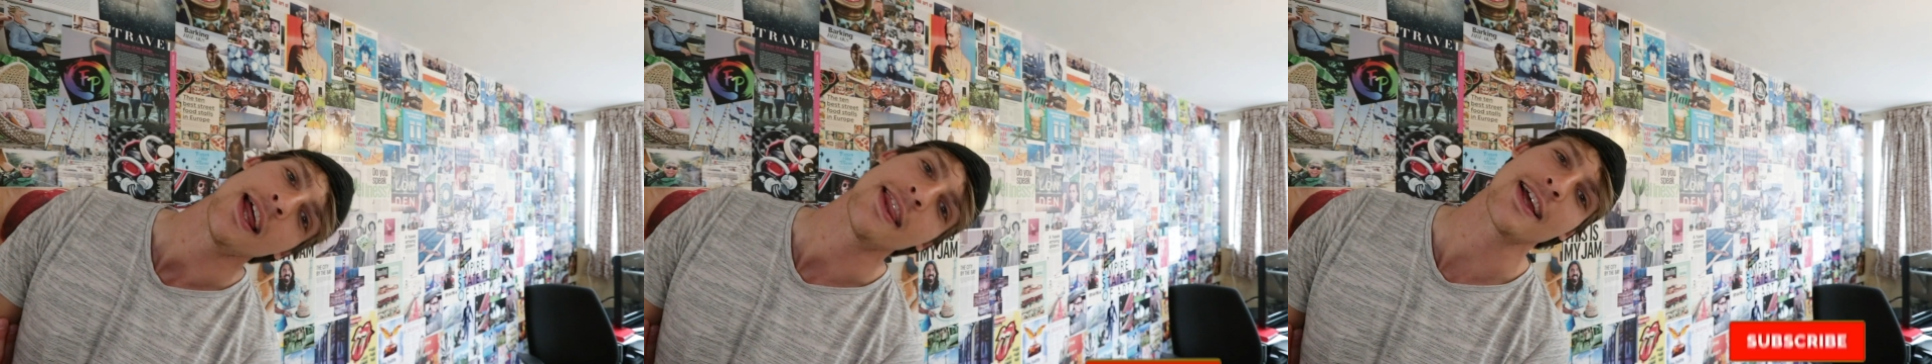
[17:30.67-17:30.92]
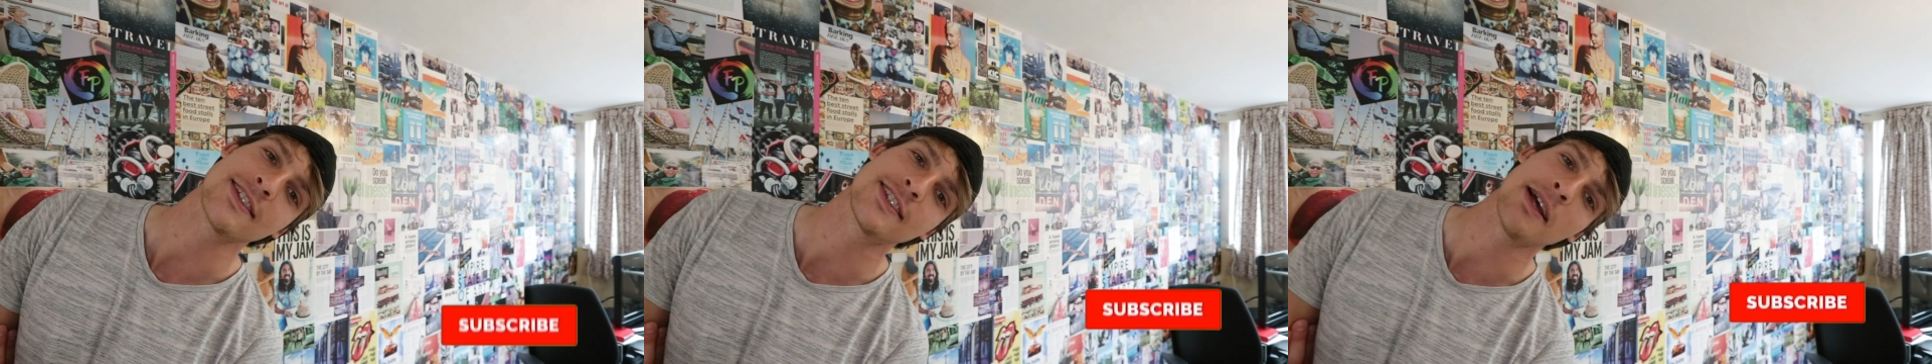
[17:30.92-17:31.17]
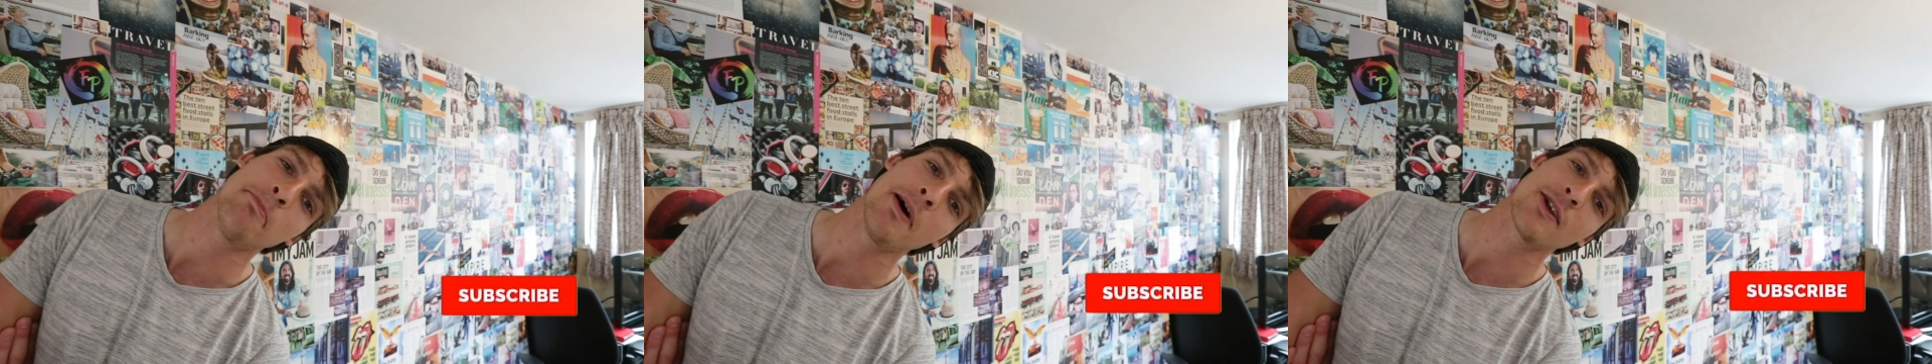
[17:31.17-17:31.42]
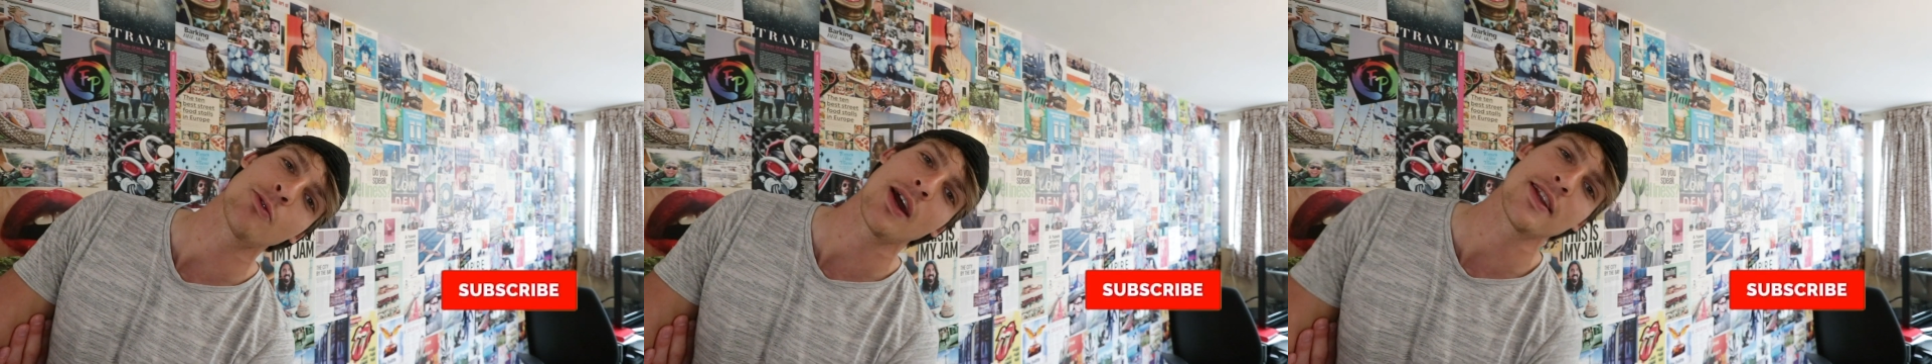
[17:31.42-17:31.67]
that sub
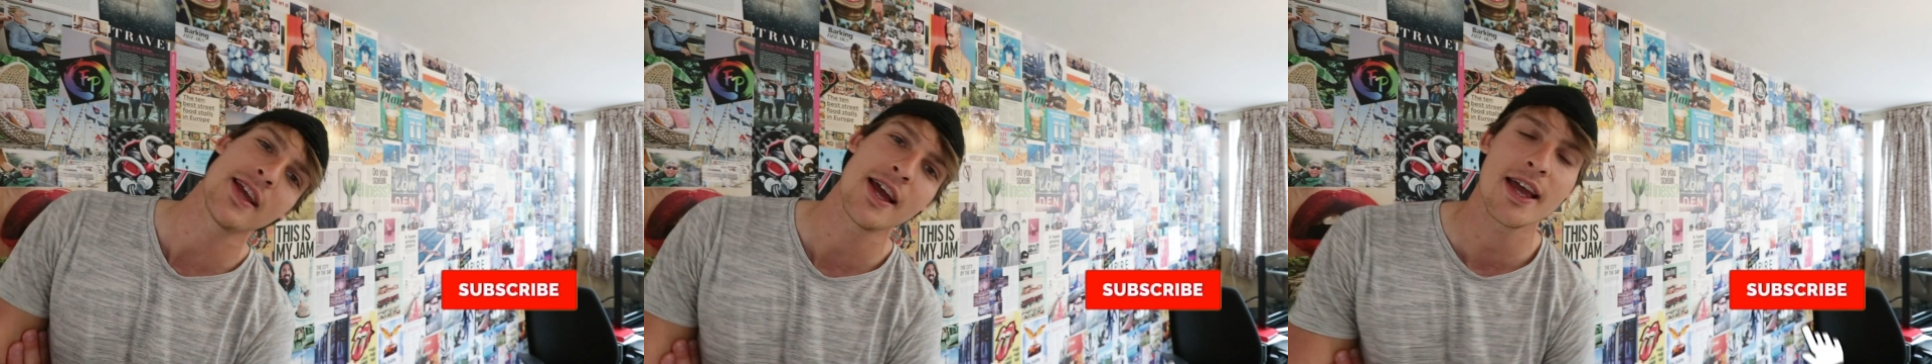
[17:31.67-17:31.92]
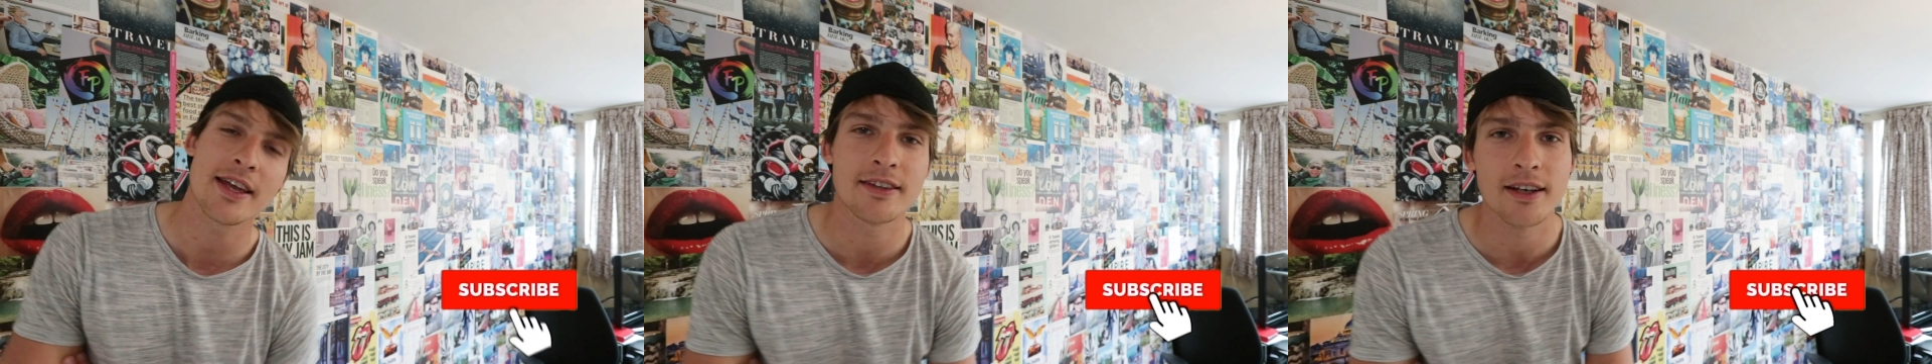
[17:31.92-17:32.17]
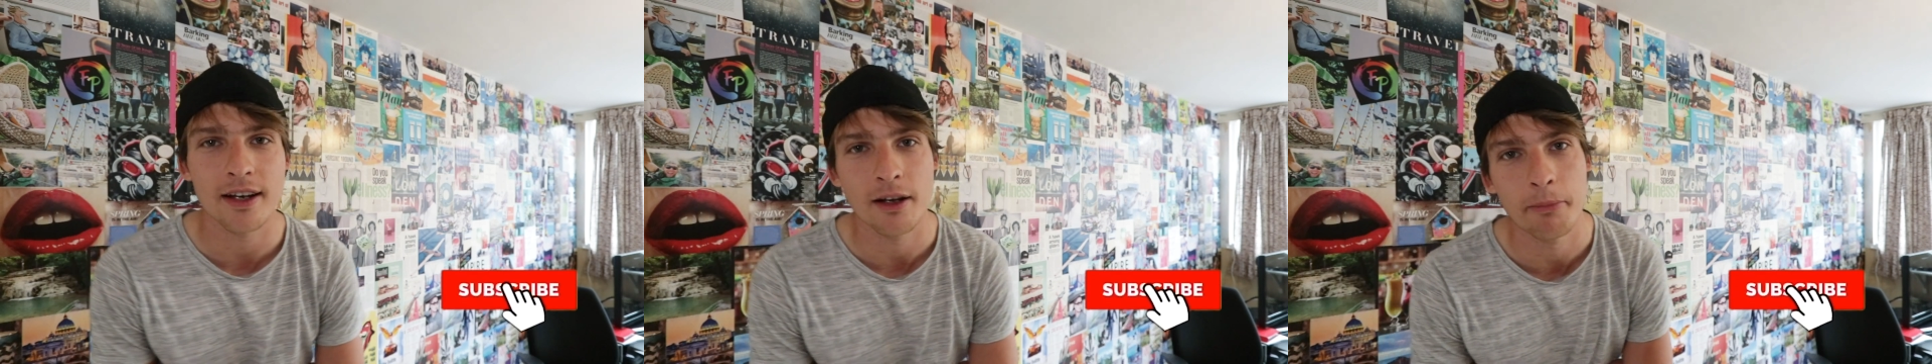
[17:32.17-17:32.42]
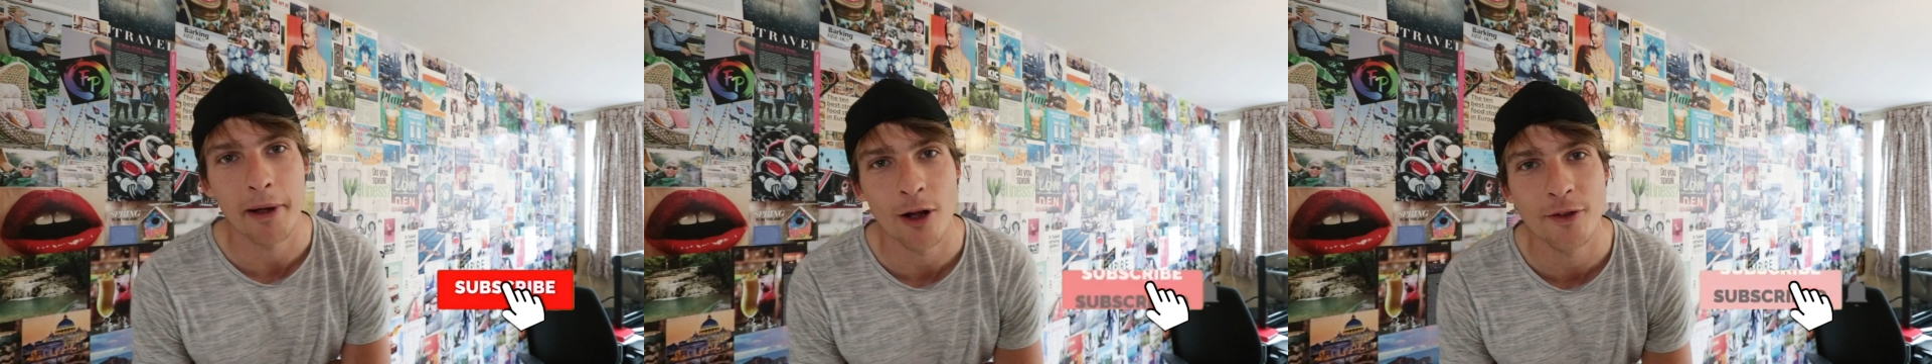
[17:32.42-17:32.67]
button right there and the little
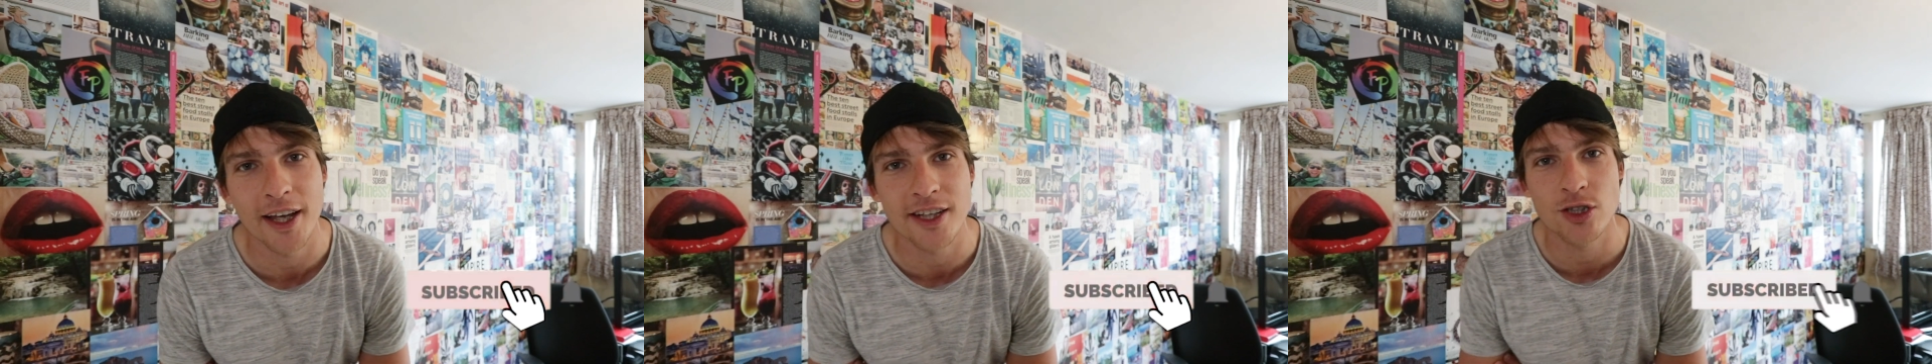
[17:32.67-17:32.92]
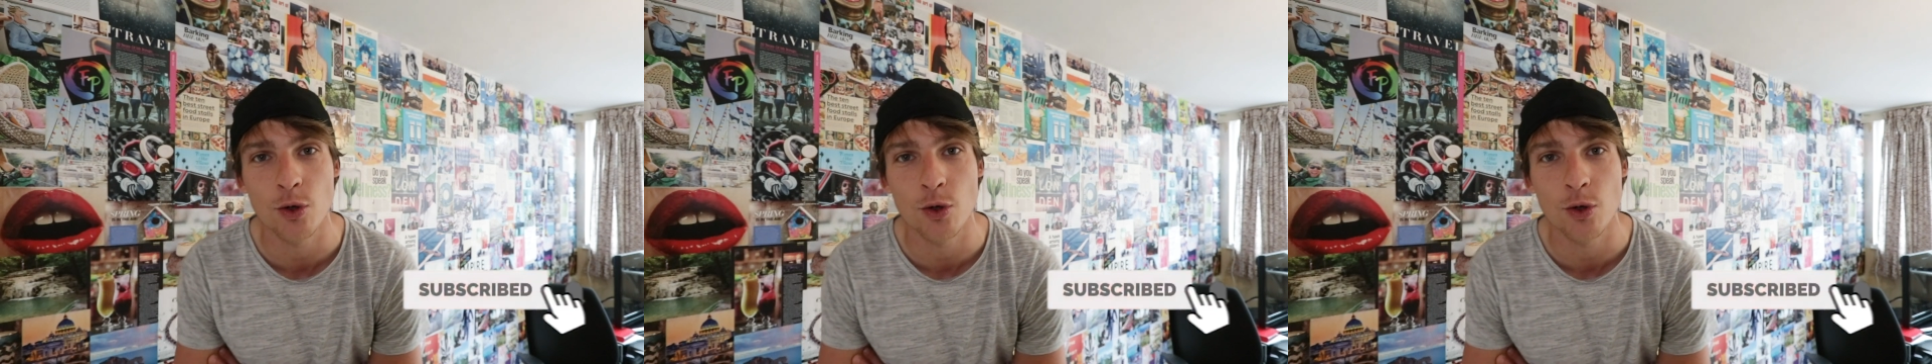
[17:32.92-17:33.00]
bell next